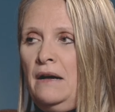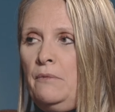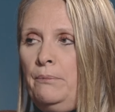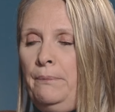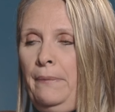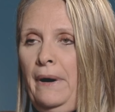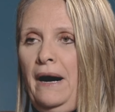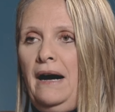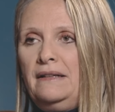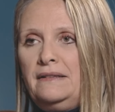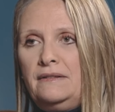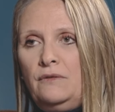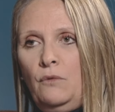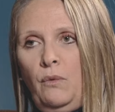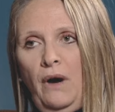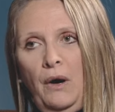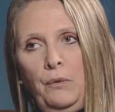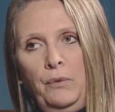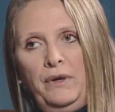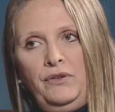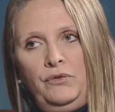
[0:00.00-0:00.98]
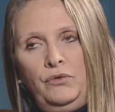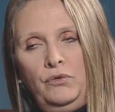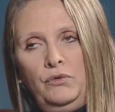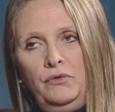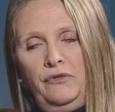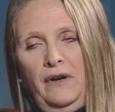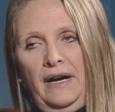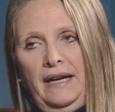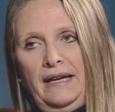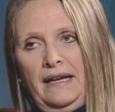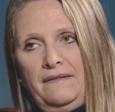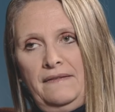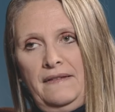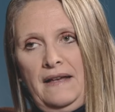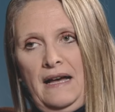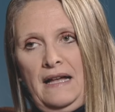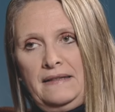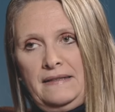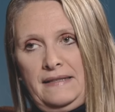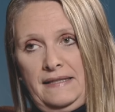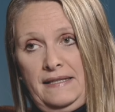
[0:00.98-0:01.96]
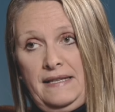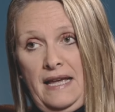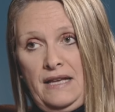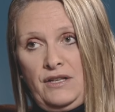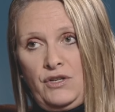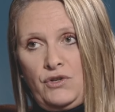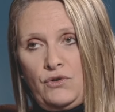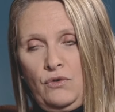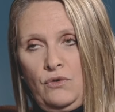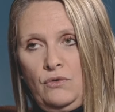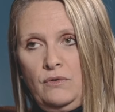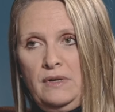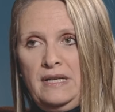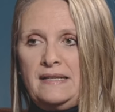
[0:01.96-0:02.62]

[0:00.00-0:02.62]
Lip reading: But what we do via that CSO